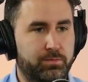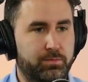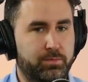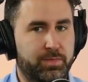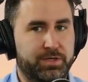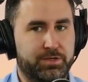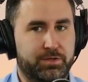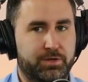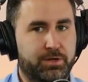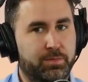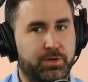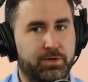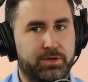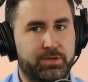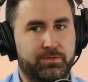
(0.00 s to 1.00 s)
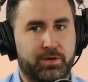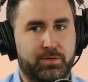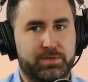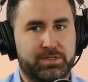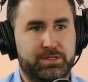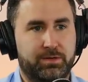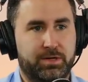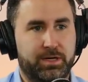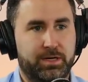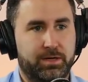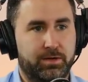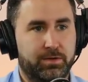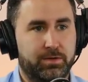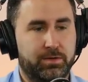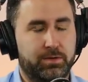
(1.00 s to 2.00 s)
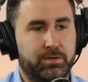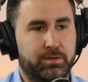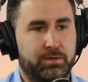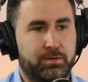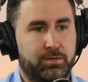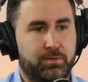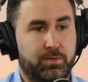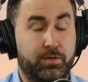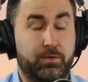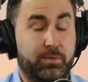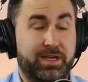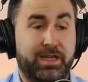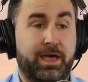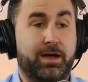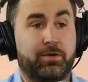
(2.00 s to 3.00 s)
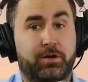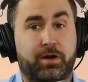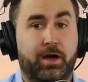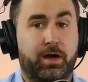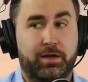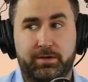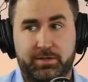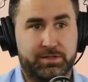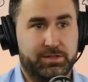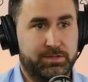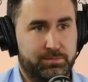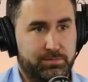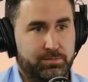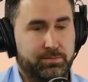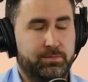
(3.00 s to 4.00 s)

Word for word: measure in community pharmacy right now? Whether we can or not, just